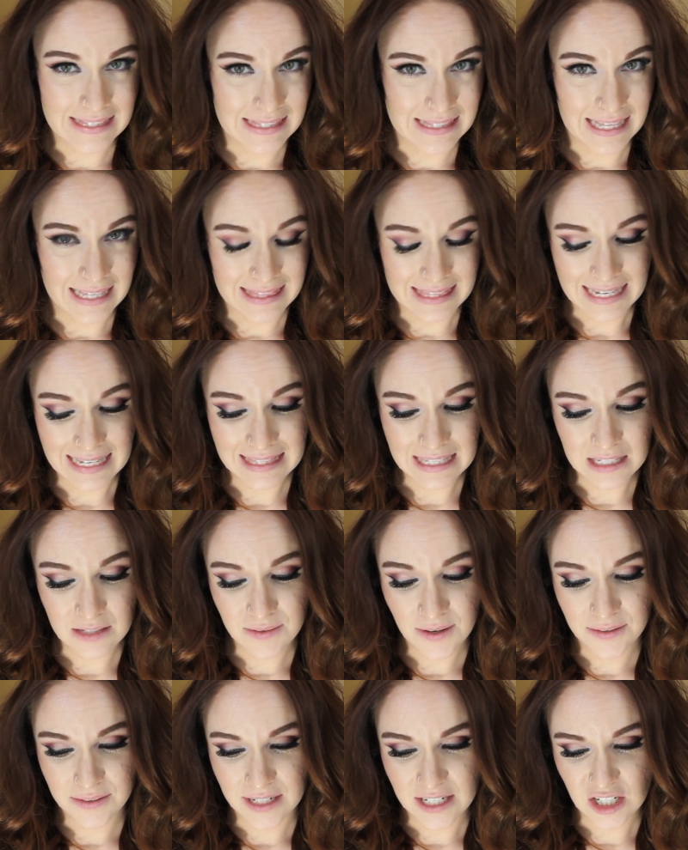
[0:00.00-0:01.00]
I think this
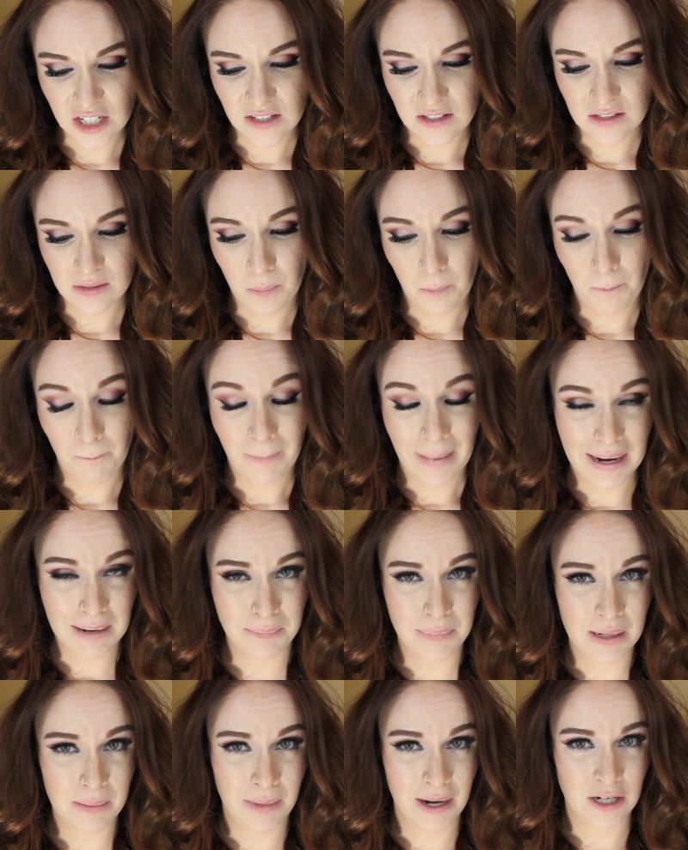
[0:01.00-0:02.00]
foundation
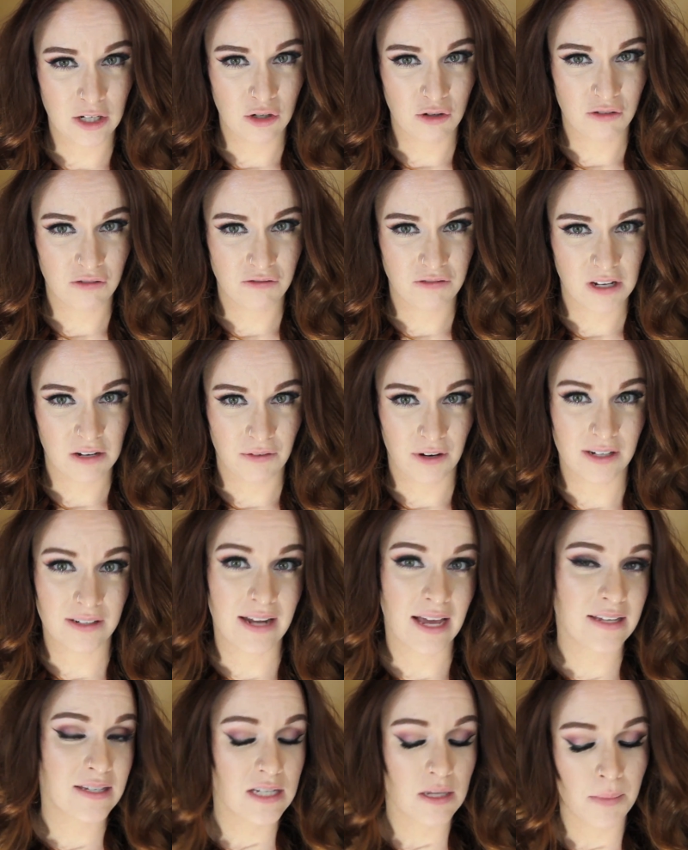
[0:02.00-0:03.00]
might be my new favorite.
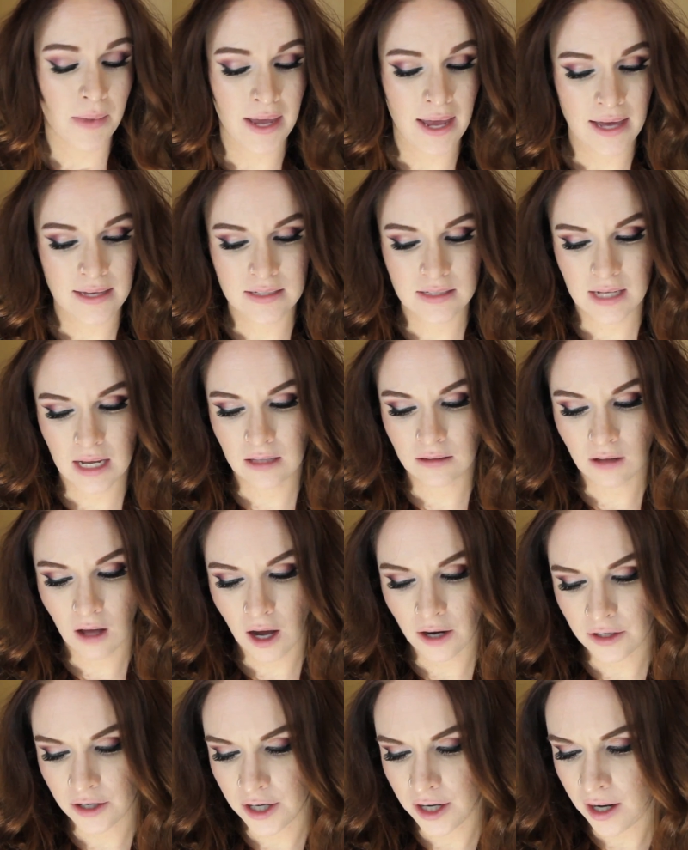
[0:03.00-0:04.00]
Next to my Estee
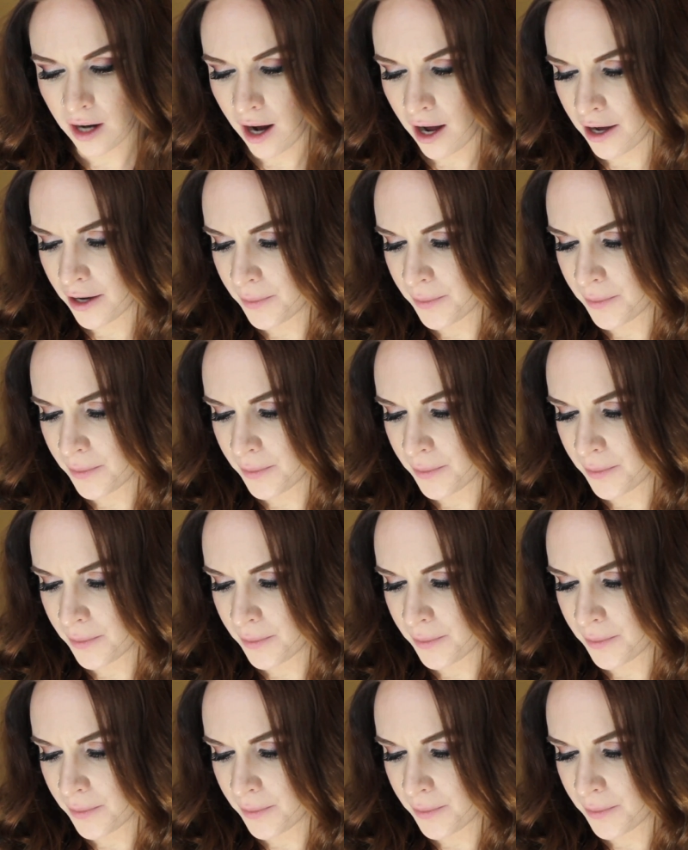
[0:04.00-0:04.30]
Lauder,